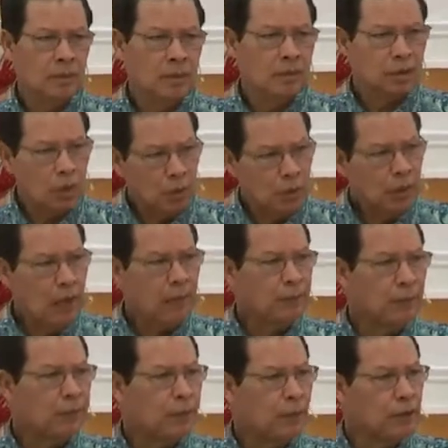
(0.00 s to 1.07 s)
So we have
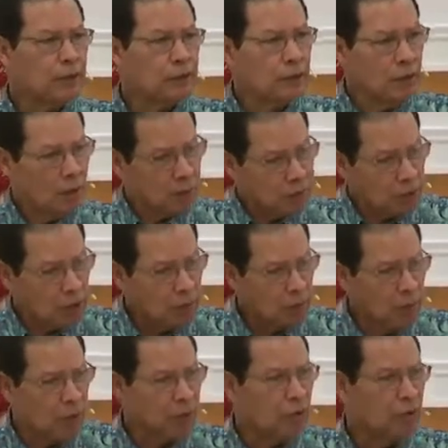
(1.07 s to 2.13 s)
to first start
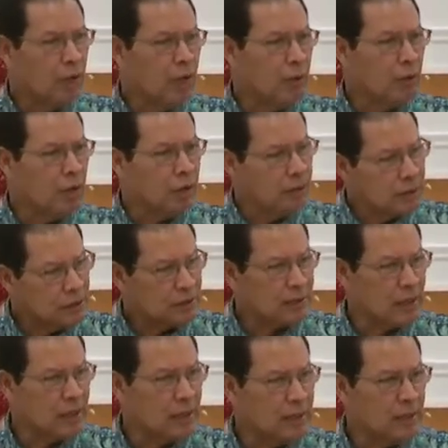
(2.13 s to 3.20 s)
working on our what?
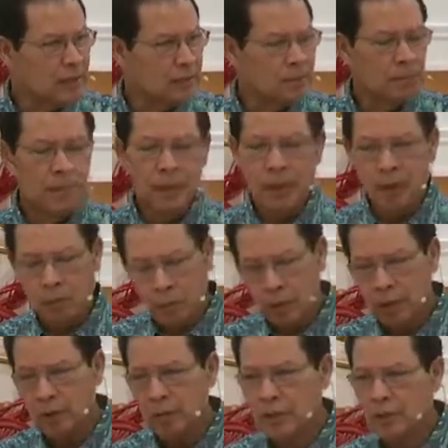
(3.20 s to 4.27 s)
Self. And one
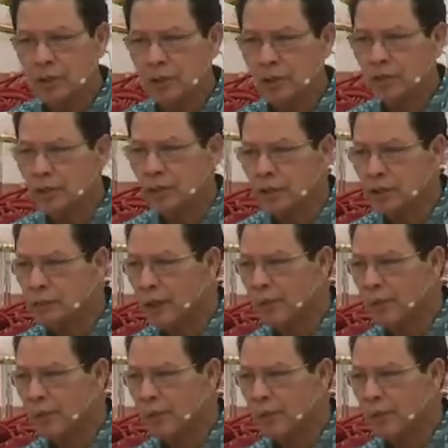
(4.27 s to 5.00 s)
of the ways to do that is by